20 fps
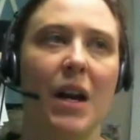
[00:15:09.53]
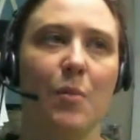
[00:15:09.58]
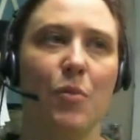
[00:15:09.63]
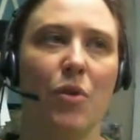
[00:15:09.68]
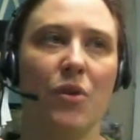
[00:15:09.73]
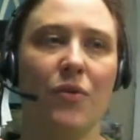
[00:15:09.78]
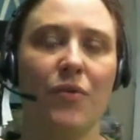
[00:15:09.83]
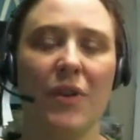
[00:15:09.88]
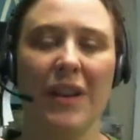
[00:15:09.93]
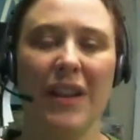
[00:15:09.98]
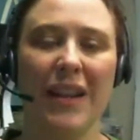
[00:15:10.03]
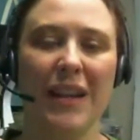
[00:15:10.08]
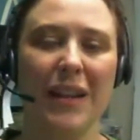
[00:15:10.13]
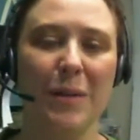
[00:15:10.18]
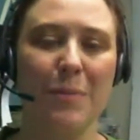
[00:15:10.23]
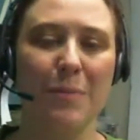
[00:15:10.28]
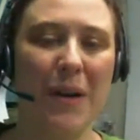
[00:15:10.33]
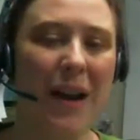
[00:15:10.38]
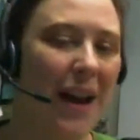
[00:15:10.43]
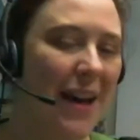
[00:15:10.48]
or feeling
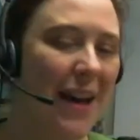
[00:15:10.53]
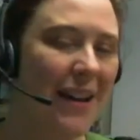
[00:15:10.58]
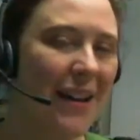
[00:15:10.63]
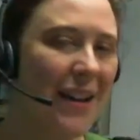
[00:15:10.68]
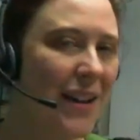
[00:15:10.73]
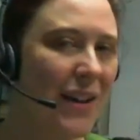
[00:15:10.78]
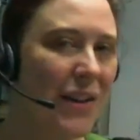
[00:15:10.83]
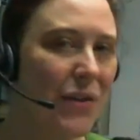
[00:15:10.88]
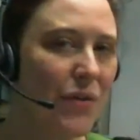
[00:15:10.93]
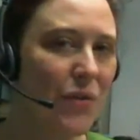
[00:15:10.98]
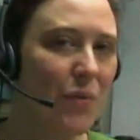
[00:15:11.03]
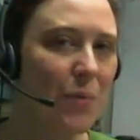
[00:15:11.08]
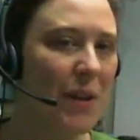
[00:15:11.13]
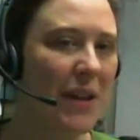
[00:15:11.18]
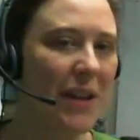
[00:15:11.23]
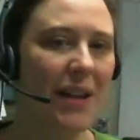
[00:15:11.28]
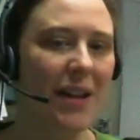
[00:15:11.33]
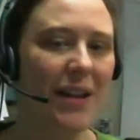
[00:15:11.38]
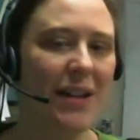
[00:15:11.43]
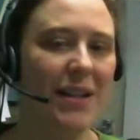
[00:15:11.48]
competitive
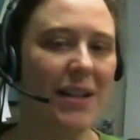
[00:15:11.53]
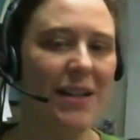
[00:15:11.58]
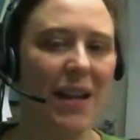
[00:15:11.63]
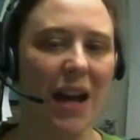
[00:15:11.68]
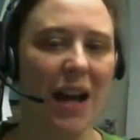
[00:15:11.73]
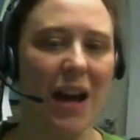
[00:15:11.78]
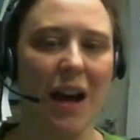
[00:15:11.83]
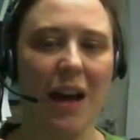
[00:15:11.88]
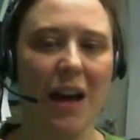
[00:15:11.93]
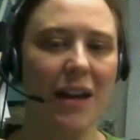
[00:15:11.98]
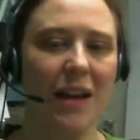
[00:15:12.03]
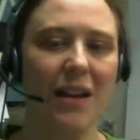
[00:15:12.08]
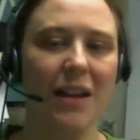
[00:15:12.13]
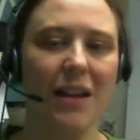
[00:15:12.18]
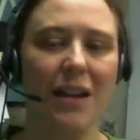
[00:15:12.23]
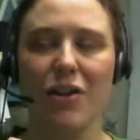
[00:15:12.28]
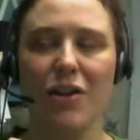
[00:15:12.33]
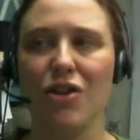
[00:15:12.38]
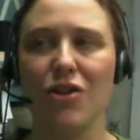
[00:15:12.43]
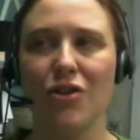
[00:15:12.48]
because I
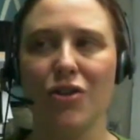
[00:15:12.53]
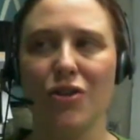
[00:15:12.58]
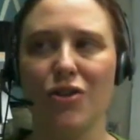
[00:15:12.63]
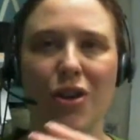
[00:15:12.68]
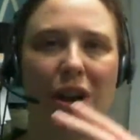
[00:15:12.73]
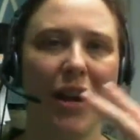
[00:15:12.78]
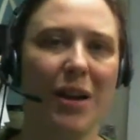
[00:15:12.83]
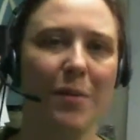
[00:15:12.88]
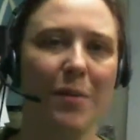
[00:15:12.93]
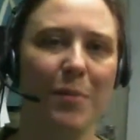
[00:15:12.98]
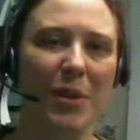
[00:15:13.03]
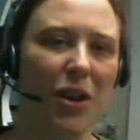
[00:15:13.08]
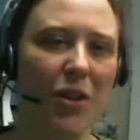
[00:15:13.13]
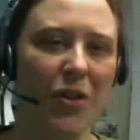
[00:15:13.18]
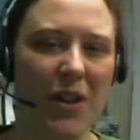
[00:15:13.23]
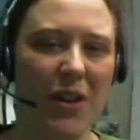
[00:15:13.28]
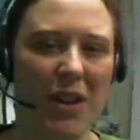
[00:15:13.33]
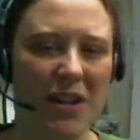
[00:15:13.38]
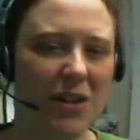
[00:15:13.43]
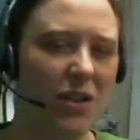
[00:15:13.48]
should try to be all
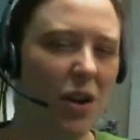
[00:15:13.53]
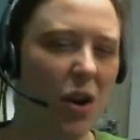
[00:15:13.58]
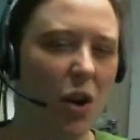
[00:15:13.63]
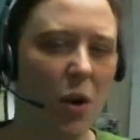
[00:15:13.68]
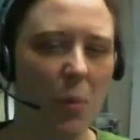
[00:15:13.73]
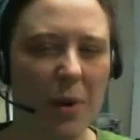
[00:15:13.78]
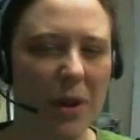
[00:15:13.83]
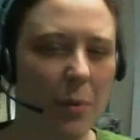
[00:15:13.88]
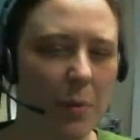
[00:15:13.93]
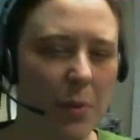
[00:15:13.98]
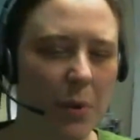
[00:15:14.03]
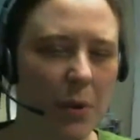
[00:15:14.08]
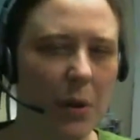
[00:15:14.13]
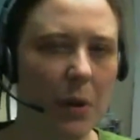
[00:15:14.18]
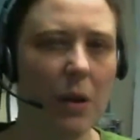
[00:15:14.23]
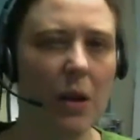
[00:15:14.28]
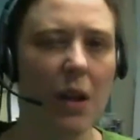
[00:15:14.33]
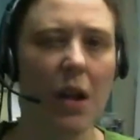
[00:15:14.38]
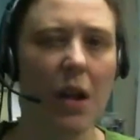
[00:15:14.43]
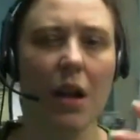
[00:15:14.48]
things to all
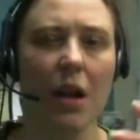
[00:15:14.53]
people,